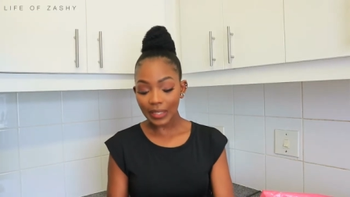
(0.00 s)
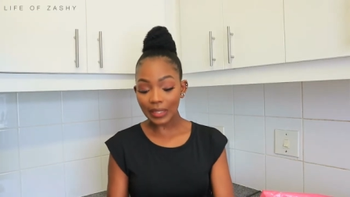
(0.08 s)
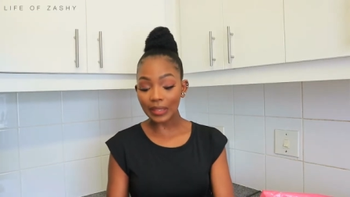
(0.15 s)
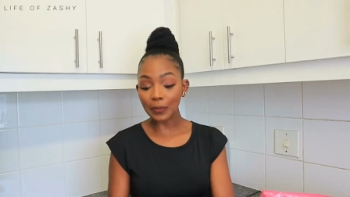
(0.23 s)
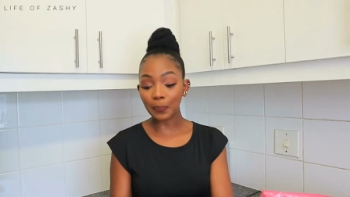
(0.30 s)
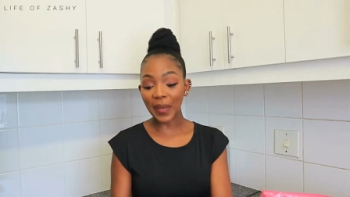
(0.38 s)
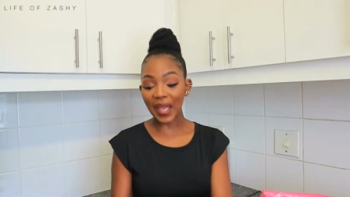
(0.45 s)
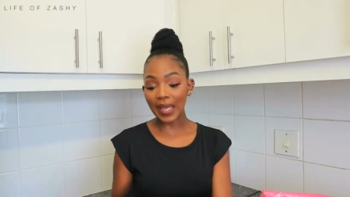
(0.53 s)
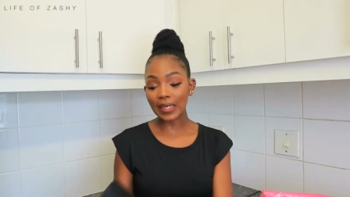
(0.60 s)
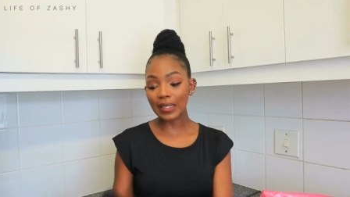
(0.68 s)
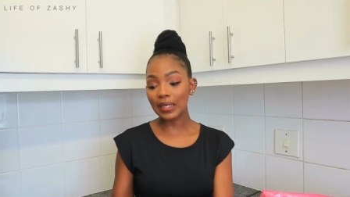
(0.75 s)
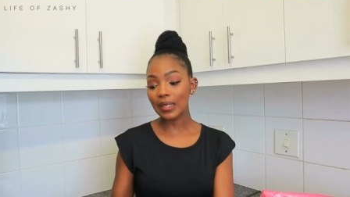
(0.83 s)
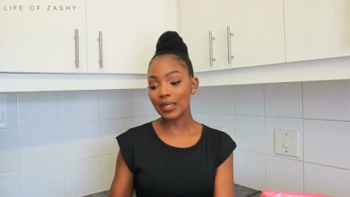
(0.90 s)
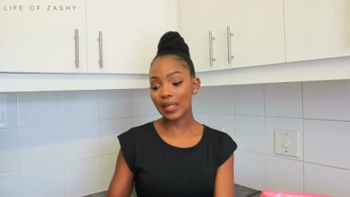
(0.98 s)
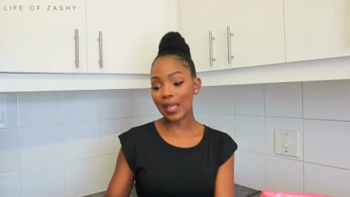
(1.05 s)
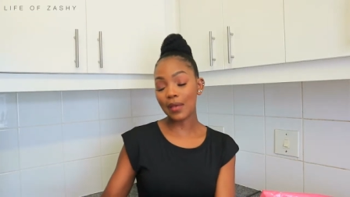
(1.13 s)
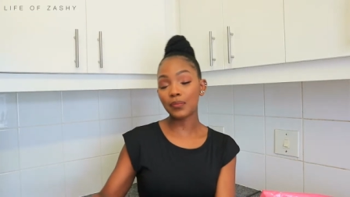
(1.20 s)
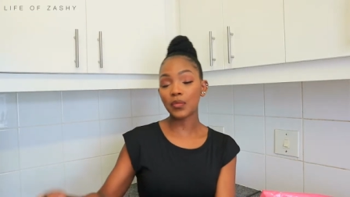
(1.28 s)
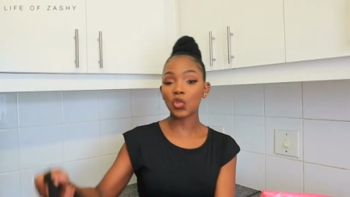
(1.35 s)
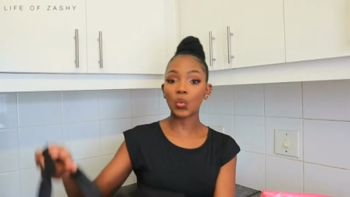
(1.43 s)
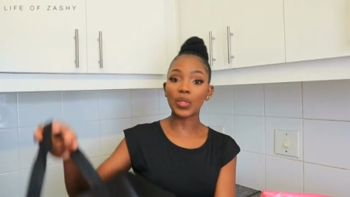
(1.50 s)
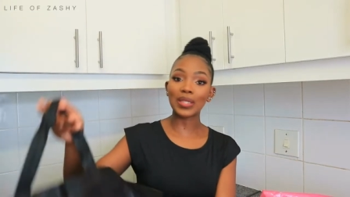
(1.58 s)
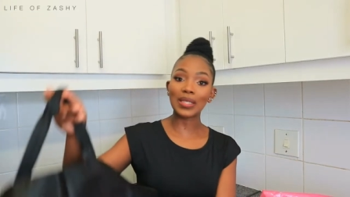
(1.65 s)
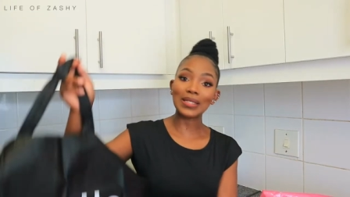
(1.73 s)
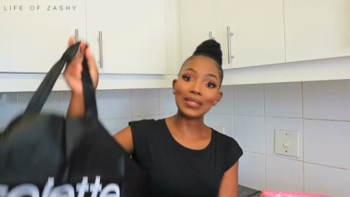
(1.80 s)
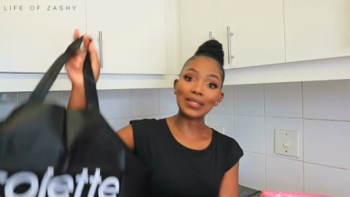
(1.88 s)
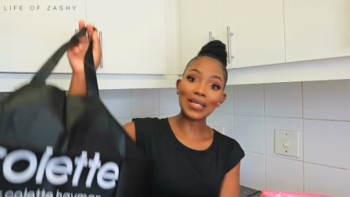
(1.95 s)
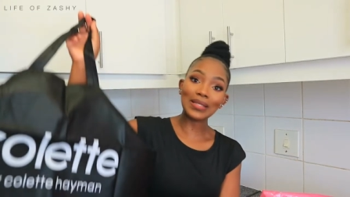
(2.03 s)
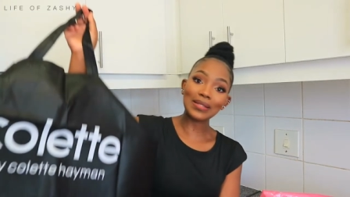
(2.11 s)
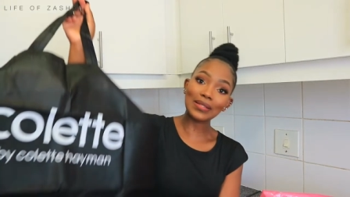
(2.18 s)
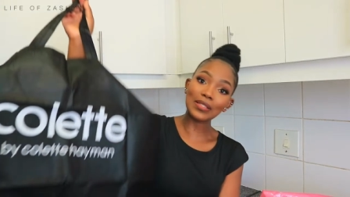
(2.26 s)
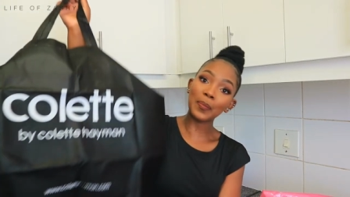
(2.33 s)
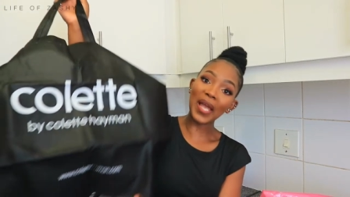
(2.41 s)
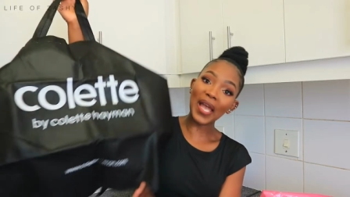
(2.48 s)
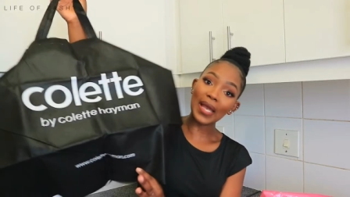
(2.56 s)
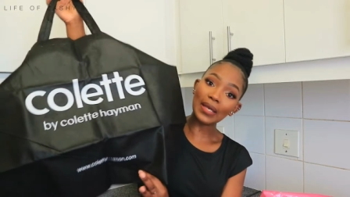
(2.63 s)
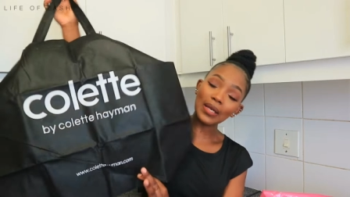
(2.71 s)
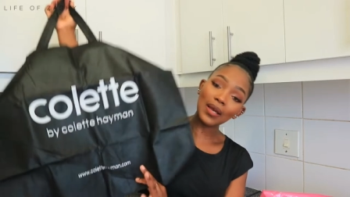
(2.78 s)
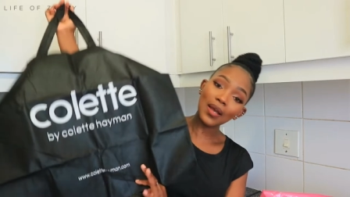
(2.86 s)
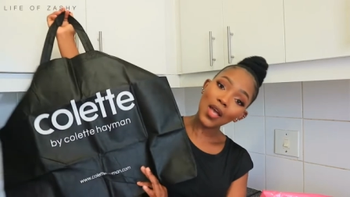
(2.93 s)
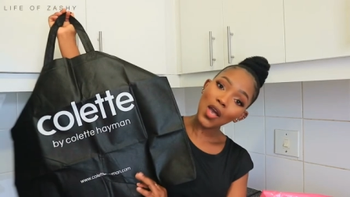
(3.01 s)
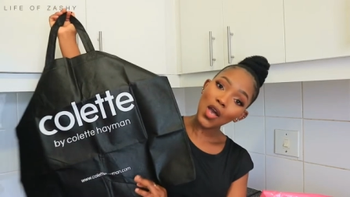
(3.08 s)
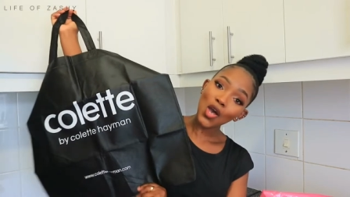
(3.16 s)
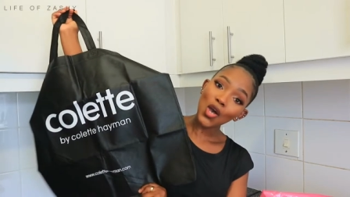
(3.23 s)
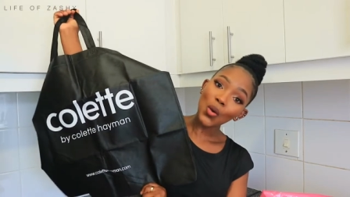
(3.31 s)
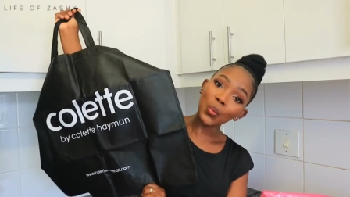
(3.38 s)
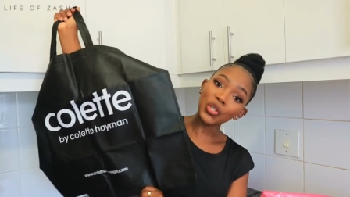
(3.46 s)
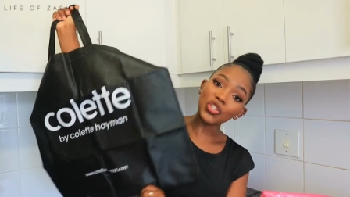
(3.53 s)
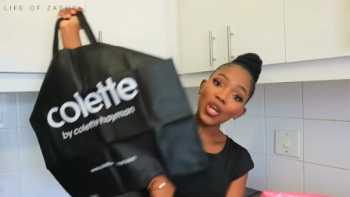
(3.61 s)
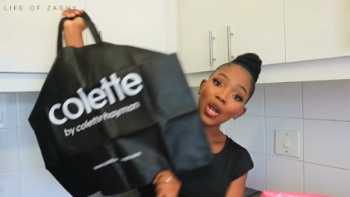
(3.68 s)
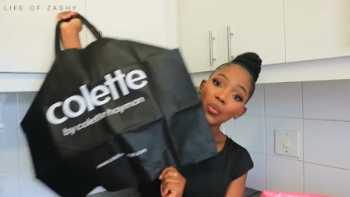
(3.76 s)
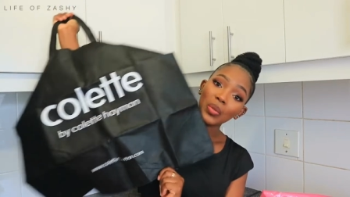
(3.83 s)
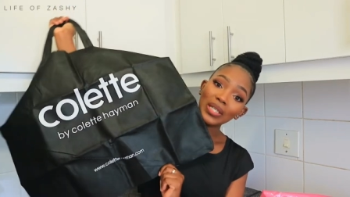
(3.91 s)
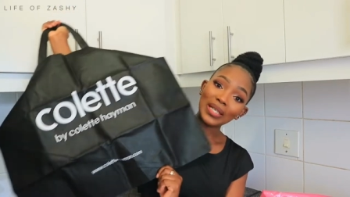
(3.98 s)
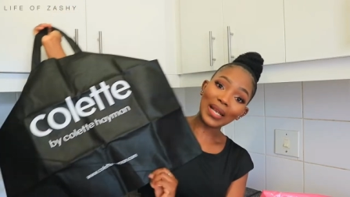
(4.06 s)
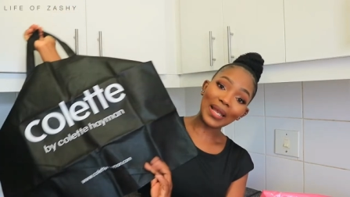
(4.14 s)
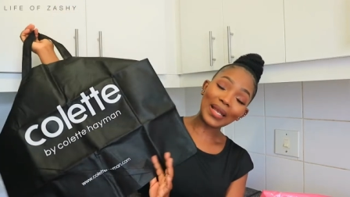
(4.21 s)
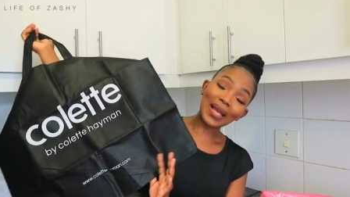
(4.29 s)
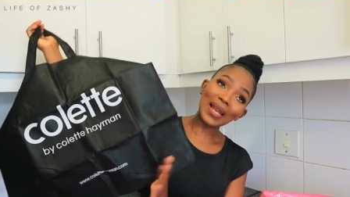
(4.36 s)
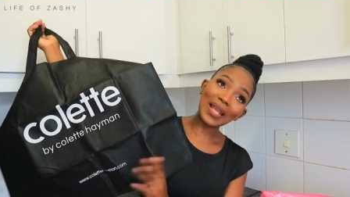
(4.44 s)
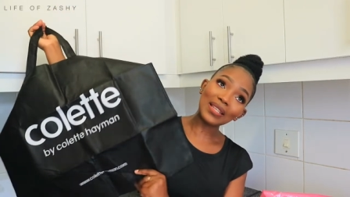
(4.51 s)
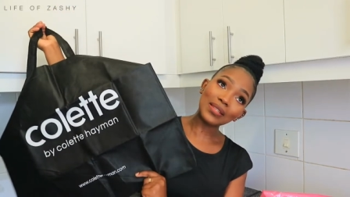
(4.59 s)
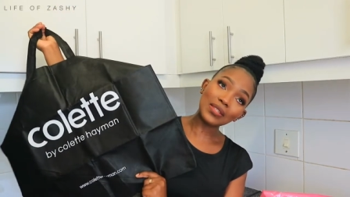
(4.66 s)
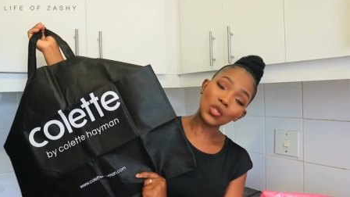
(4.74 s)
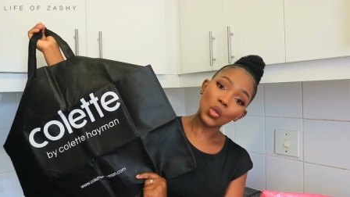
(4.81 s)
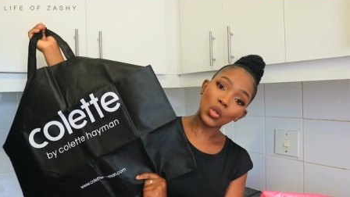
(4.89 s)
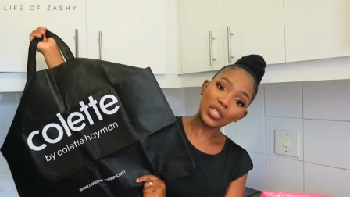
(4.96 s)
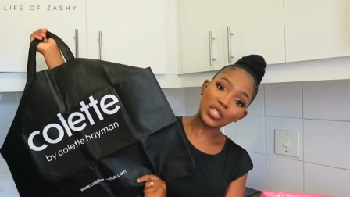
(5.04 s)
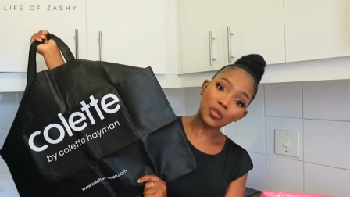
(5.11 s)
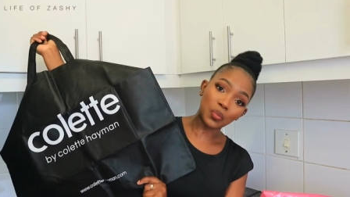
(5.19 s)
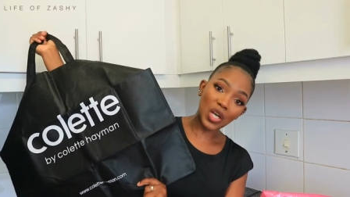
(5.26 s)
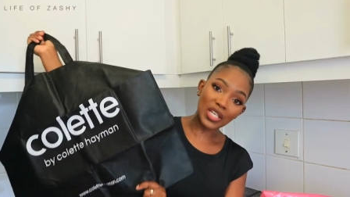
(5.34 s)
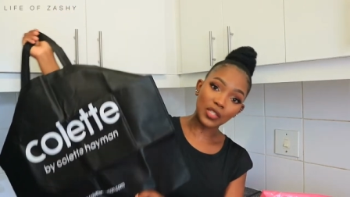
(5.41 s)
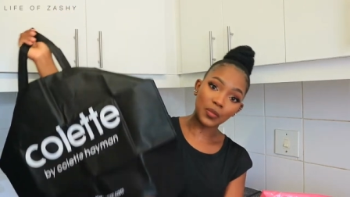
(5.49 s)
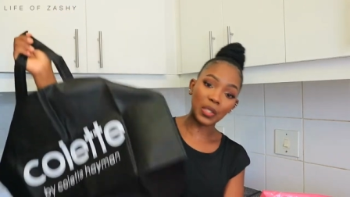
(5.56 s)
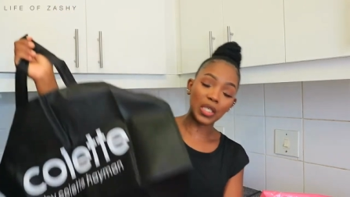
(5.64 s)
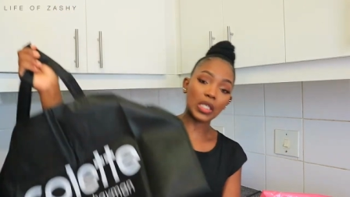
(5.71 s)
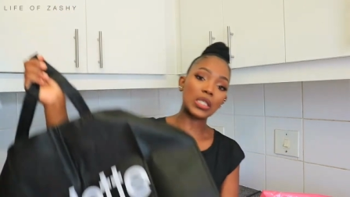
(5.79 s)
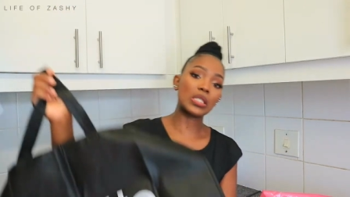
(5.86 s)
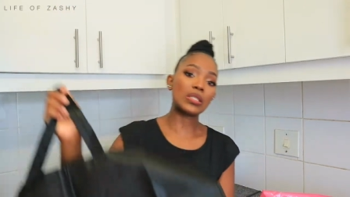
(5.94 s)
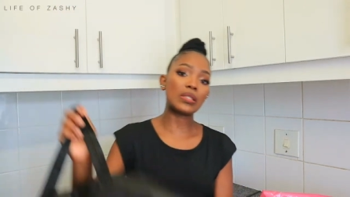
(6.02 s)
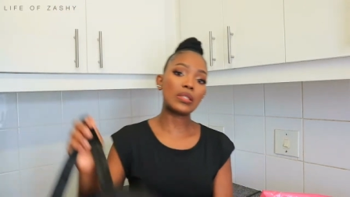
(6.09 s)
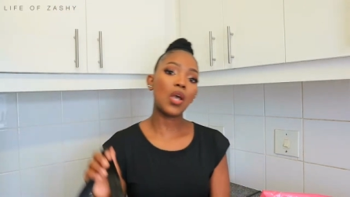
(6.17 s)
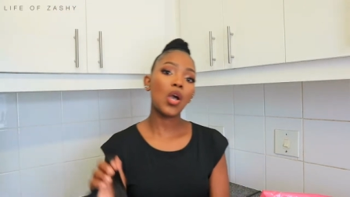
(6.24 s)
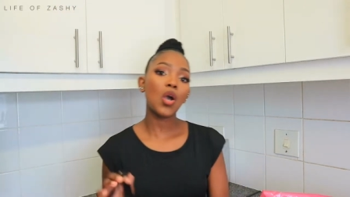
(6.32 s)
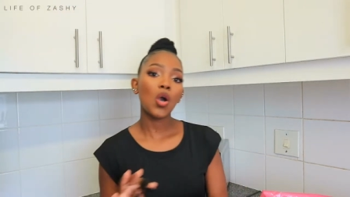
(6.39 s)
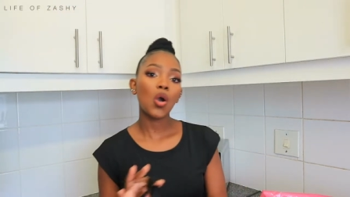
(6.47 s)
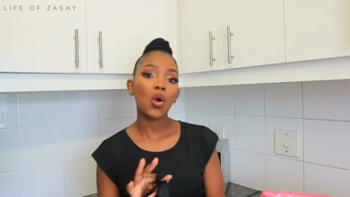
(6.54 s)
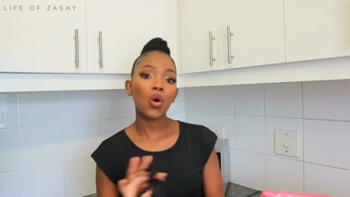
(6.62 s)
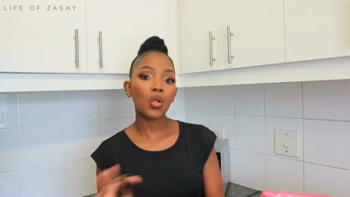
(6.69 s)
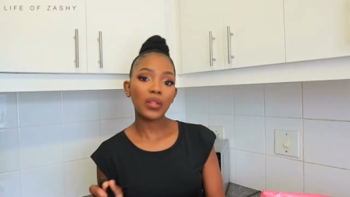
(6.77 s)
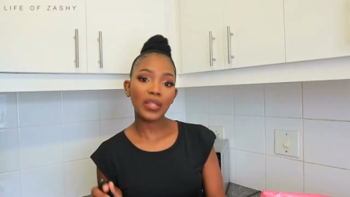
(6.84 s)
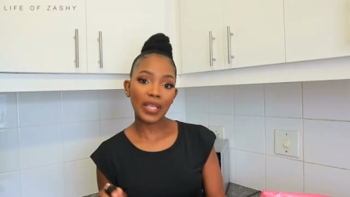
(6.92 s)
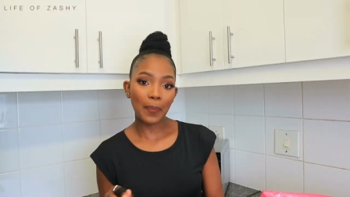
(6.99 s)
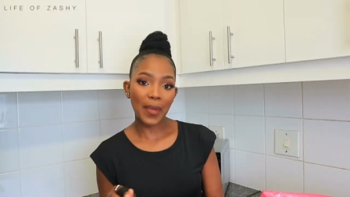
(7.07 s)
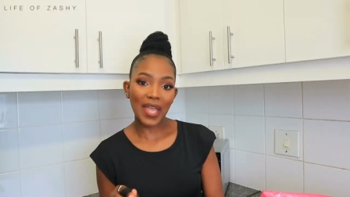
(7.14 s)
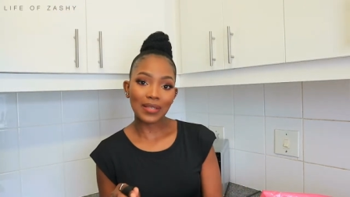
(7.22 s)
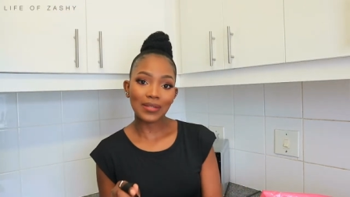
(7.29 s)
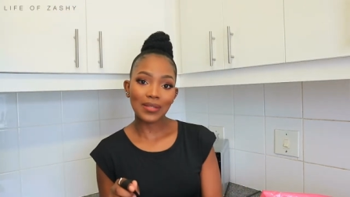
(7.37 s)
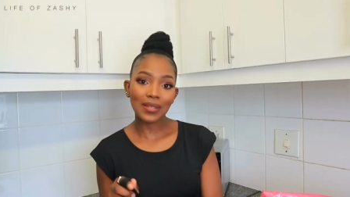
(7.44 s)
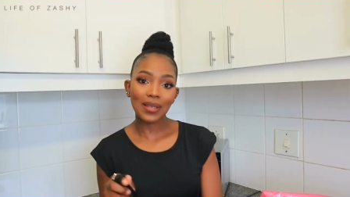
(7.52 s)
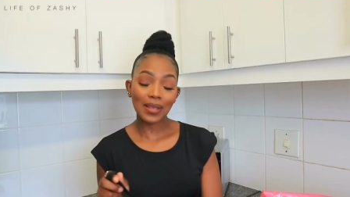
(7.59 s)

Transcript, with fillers: the bag comes with a duster bag, which I really like. I like this Colette brand because all their bags